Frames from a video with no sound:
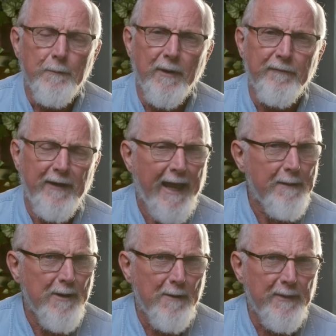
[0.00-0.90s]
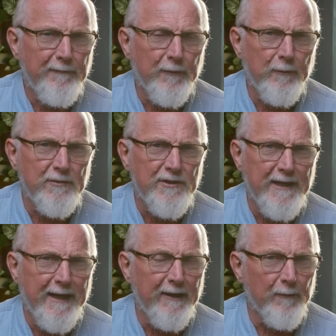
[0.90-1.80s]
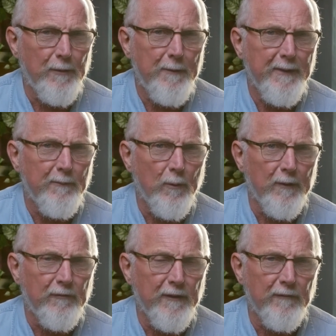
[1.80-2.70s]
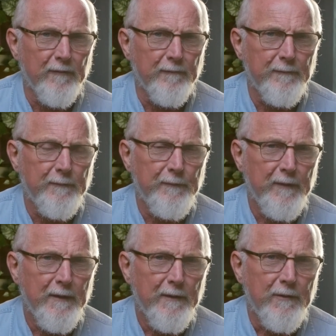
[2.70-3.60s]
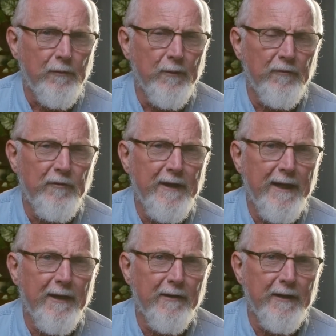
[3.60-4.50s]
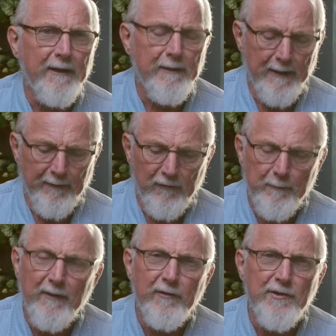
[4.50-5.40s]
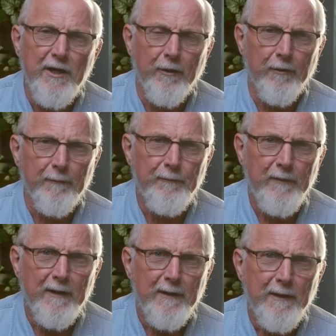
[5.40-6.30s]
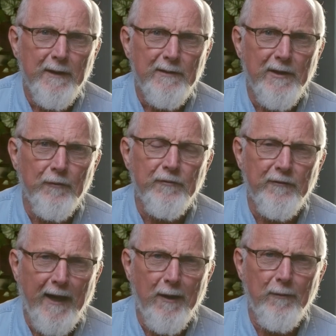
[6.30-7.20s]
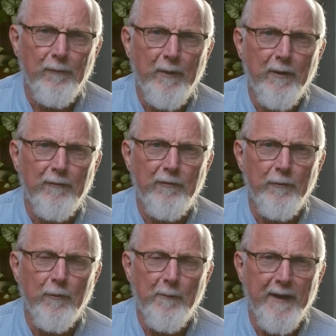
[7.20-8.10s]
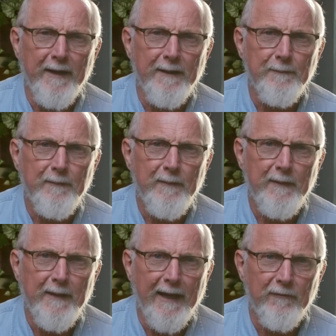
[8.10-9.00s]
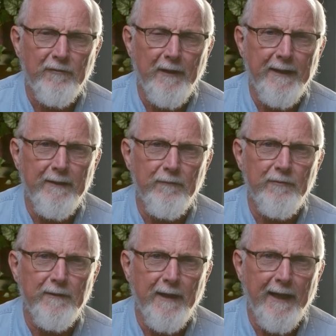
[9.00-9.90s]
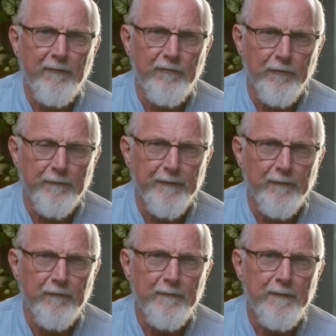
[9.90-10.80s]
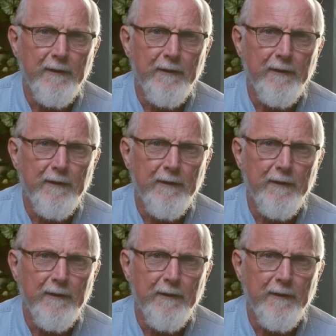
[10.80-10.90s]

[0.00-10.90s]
But if it had not been for Christianity, it'd probably be more extensive. Christianity, and this message here, tells us how we are to obey as slaves, as servants,